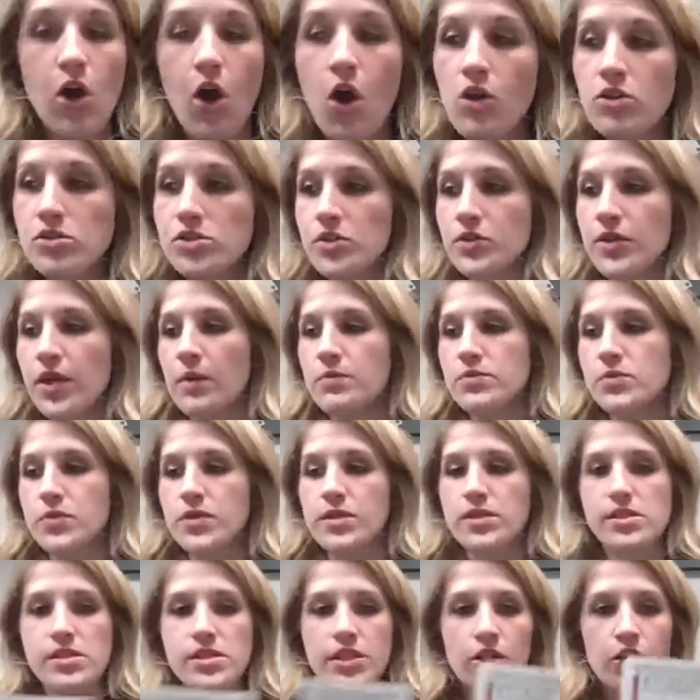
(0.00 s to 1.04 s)
And this also
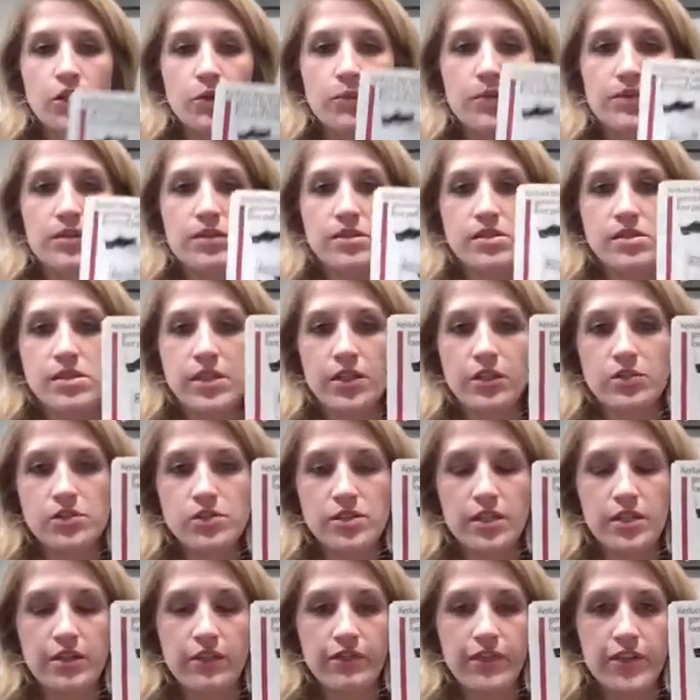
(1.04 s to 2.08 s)
comes with a sticker, but this
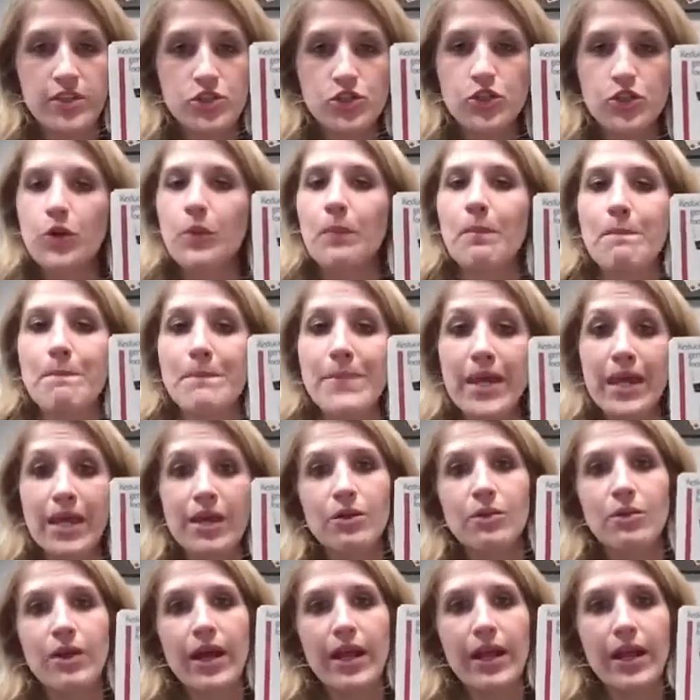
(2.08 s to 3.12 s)
sticker is going to feature a
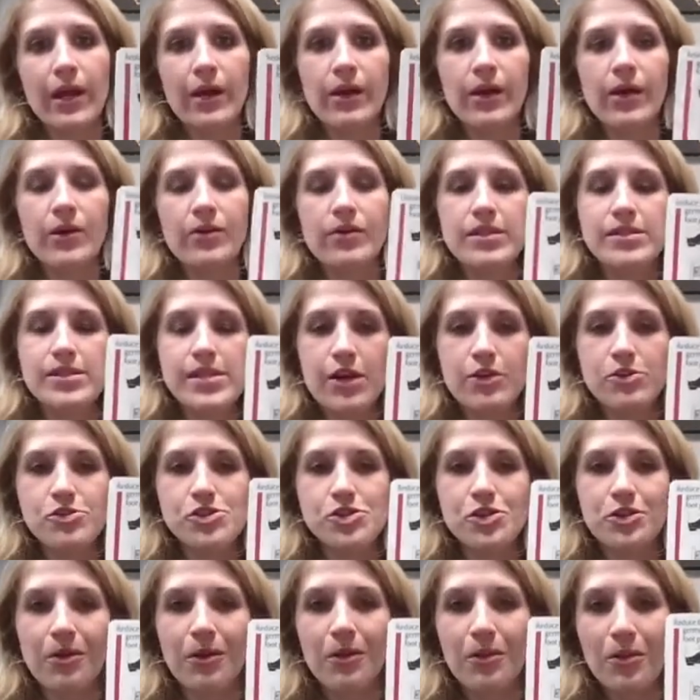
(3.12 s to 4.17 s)
big red arrow that
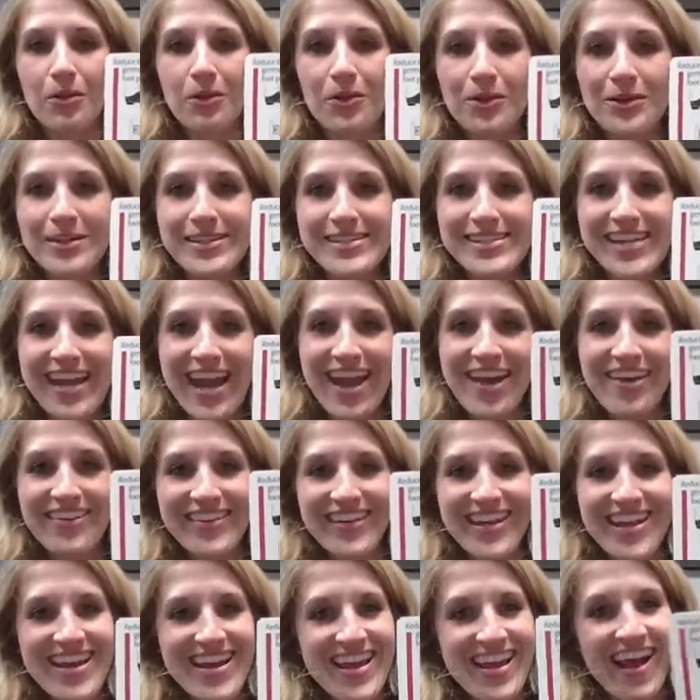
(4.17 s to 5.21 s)
tells you to look
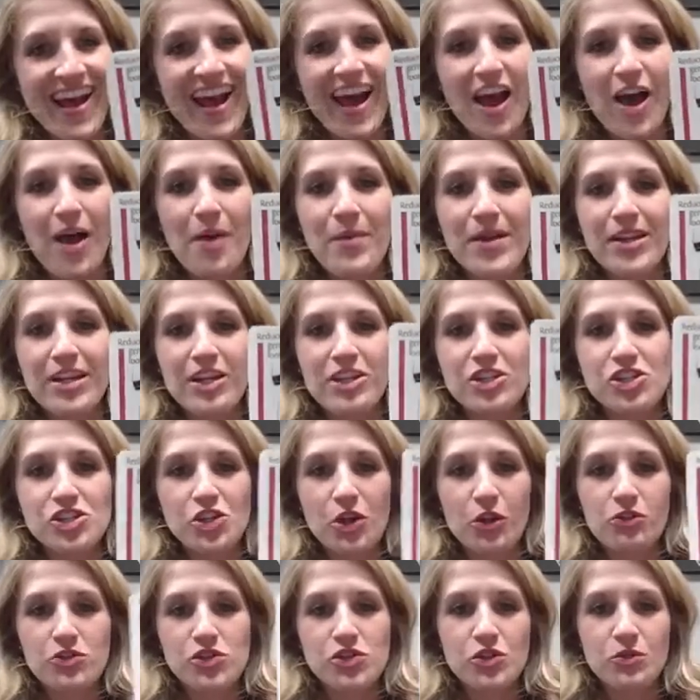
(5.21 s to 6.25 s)
down, and
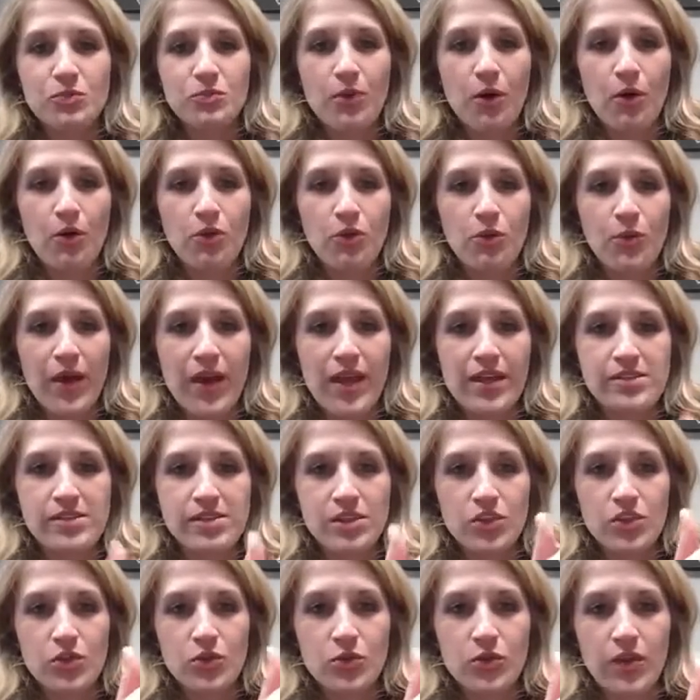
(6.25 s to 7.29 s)
it shows you both
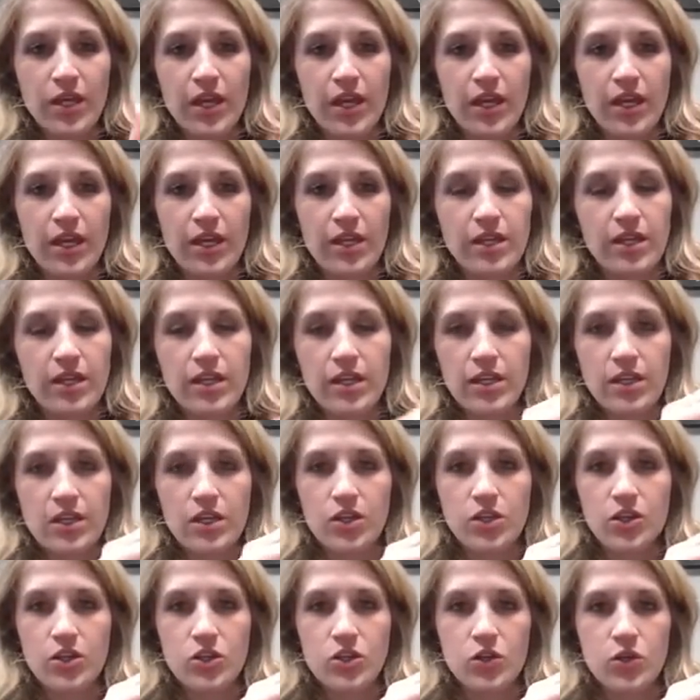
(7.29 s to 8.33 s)
ways that you
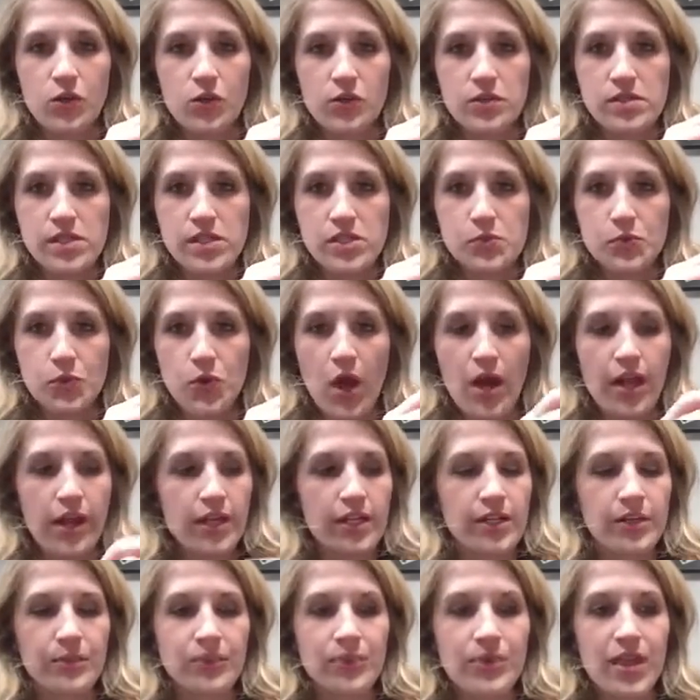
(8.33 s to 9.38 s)
can use this
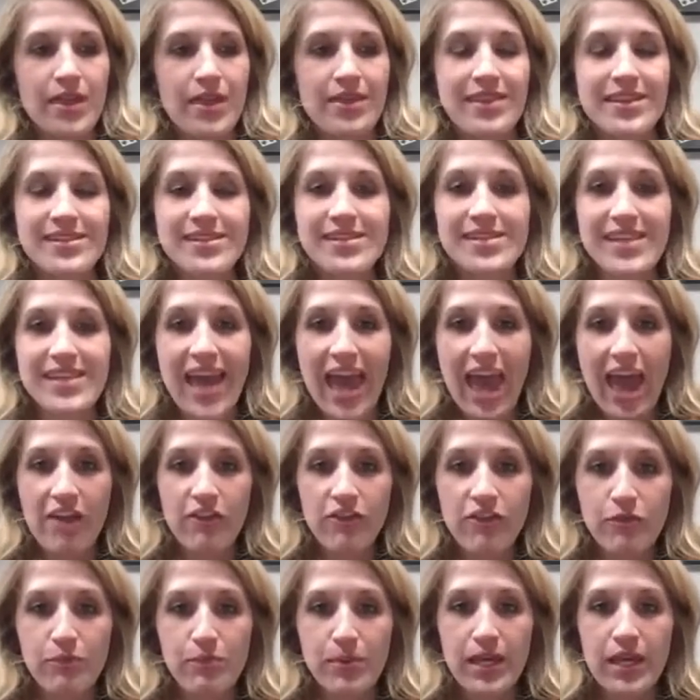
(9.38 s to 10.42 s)
product. This is
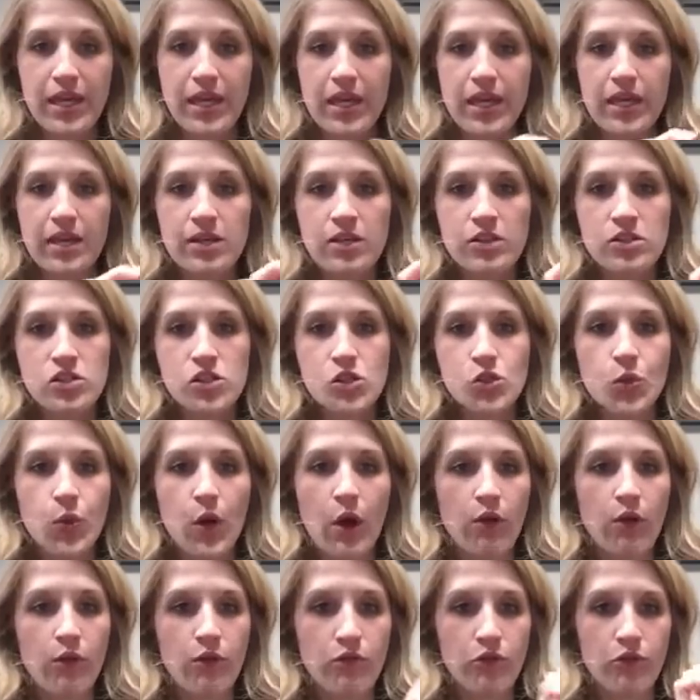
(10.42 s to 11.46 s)
the FP
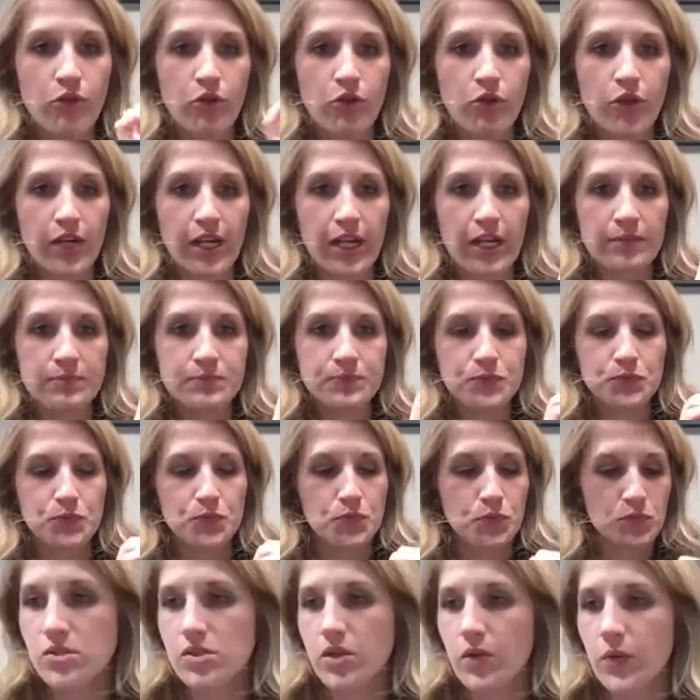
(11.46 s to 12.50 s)
1230.
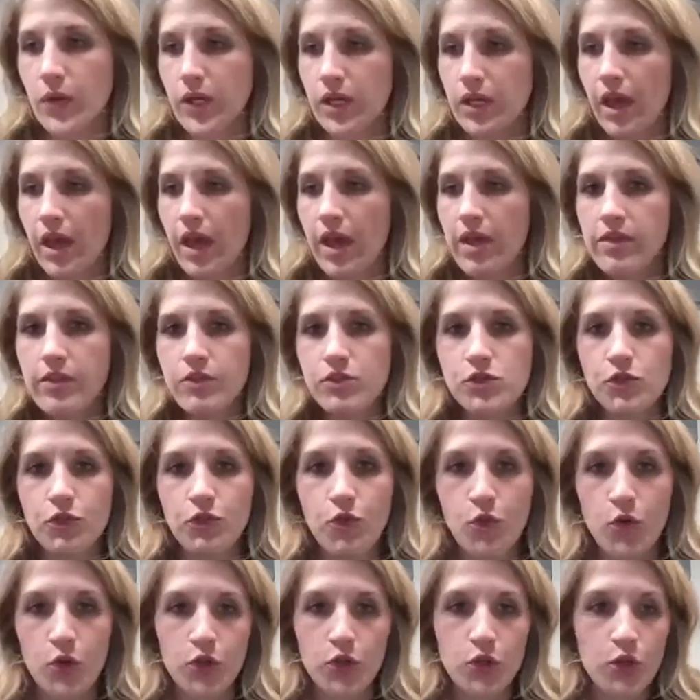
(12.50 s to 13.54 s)
So again,
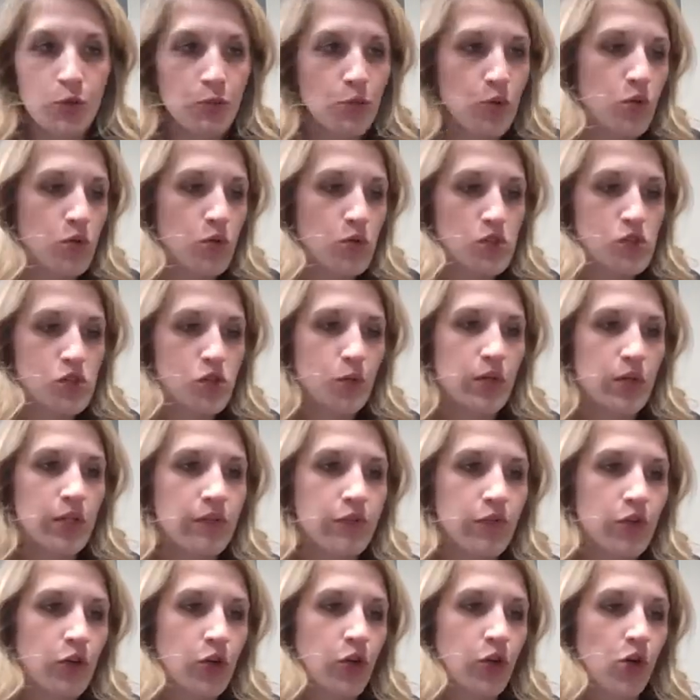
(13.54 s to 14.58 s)
there's 4 new pulls,
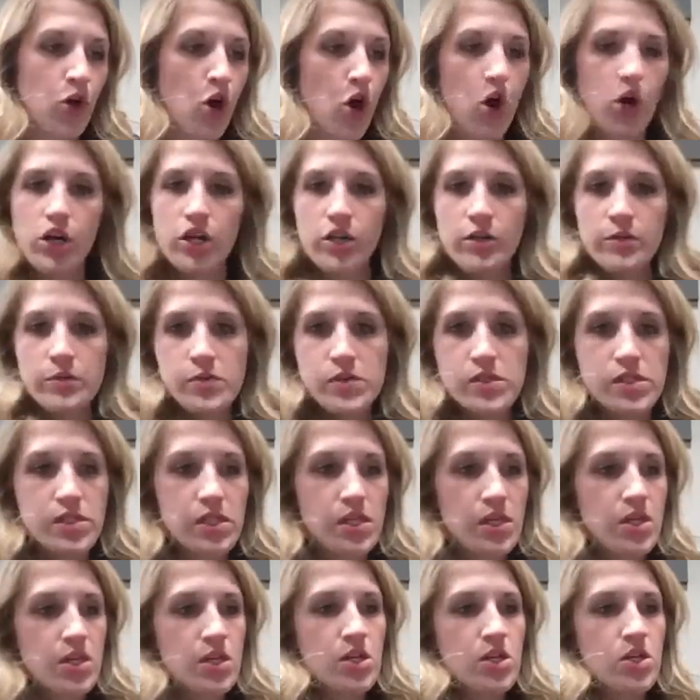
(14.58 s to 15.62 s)
3 for your
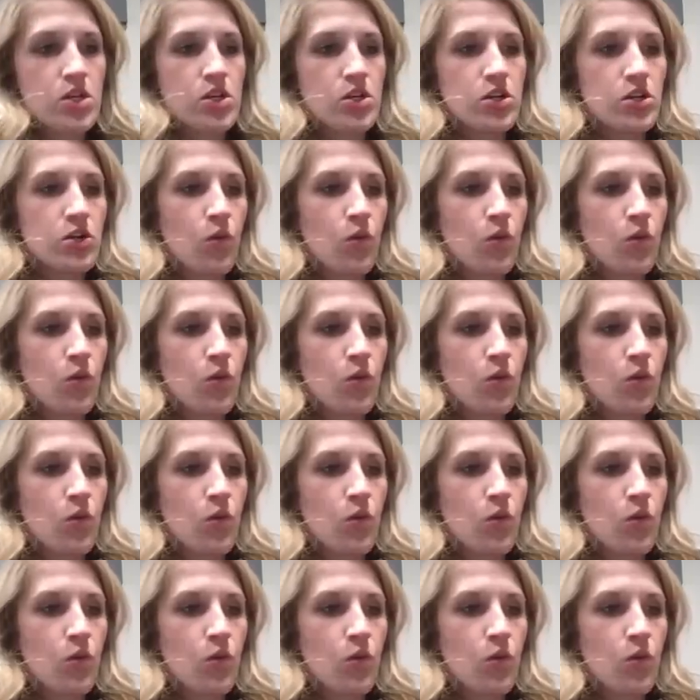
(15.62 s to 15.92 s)
arms,